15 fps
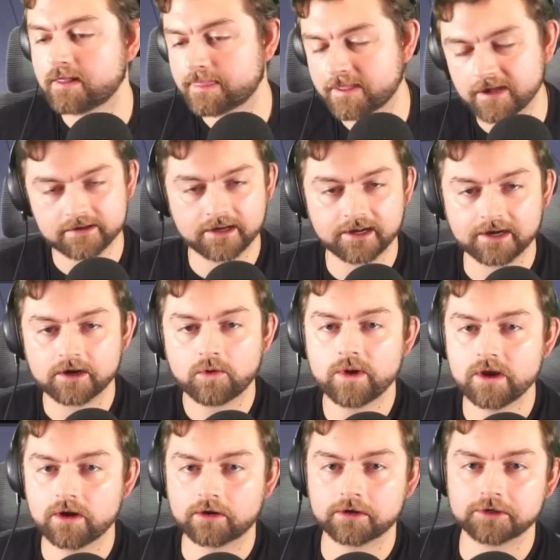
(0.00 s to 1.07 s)
Yeah.
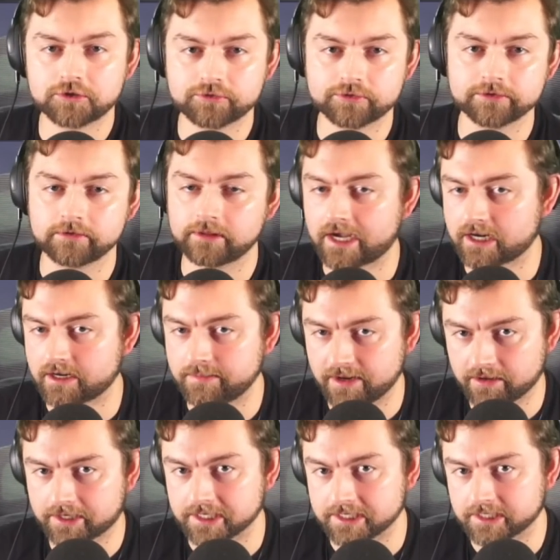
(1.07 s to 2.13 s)
We are a true Latin
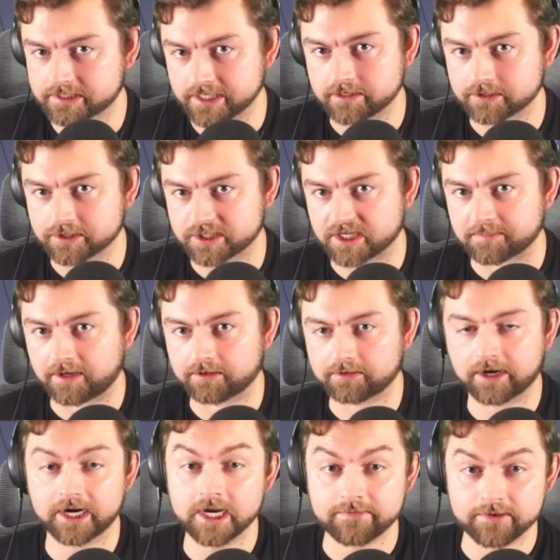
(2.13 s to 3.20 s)
American dictatorship, all
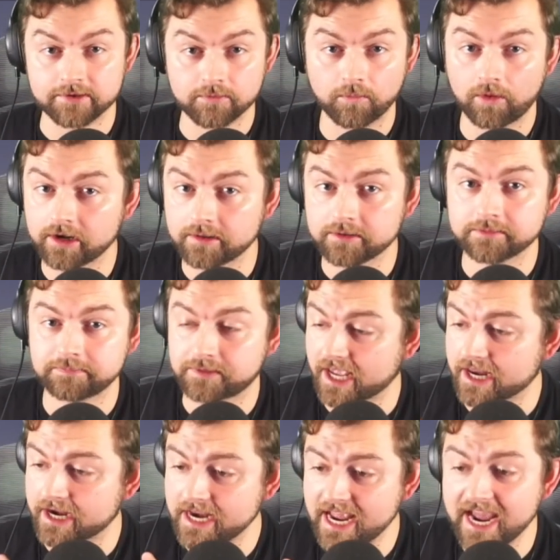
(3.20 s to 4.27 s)
right? If you want to
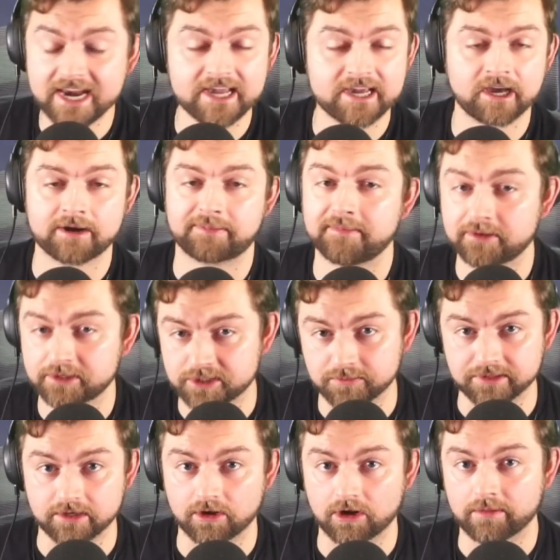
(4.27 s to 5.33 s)
get any kind of promotion
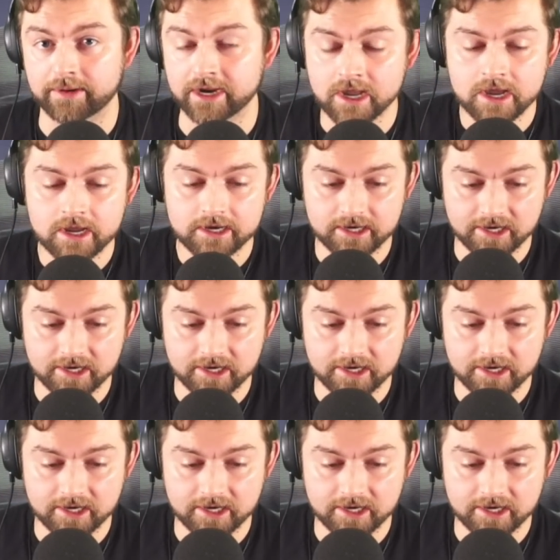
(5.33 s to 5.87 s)
with the army, you